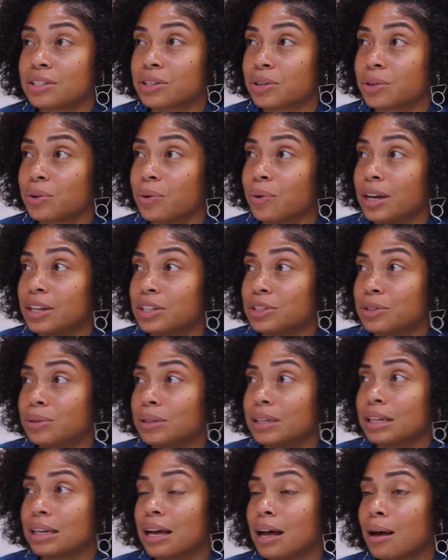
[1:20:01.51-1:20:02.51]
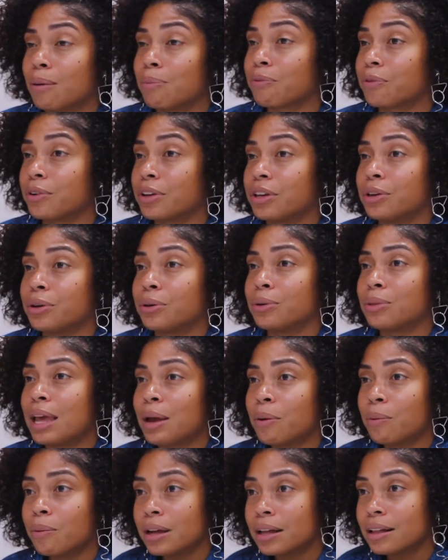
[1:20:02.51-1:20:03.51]
are going to look up for you.
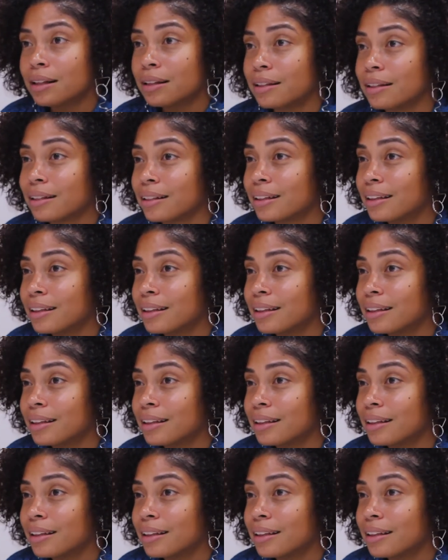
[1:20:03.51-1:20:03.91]
They will.